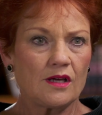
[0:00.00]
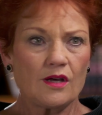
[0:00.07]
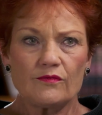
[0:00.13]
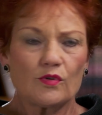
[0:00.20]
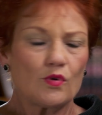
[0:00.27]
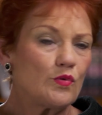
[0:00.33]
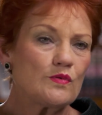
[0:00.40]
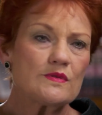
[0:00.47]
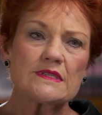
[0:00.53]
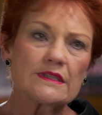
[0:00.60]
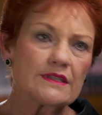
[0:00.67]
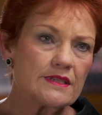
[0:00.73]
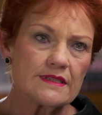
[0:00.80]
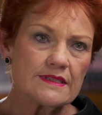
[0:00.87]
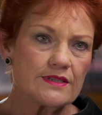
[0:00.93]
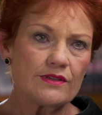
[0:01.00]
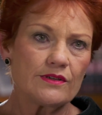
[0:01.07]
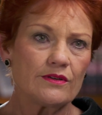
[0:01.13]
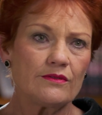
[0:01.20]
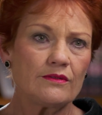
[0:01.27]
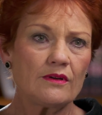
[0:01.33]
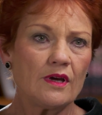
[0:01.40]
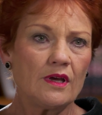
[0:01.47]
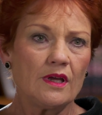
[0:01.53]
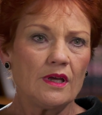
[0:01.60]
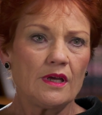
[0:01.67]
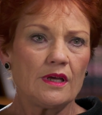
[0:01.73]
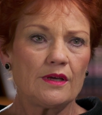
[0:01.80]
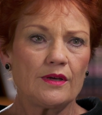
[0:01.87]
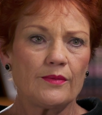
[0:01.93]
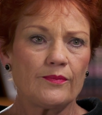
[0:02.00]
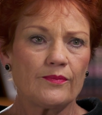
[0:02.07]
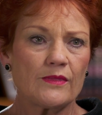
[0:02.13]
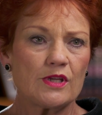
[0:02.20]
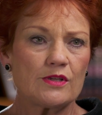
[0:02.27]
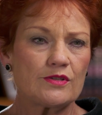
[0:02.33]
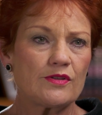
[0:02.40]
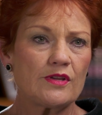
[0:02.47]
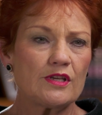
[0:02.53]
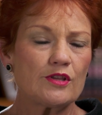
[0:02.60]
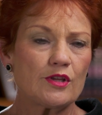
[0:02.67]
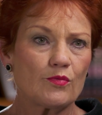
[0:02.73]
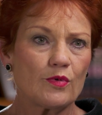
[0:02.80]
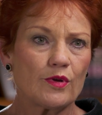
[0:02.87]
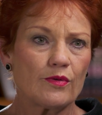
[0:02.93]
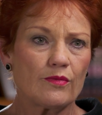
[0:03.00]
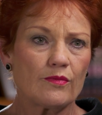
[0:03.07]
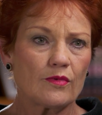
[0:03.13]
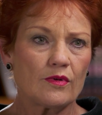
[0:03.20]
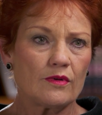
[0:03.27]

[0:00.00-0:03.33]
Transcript: Of course, Liz, you know. Um, to think that we're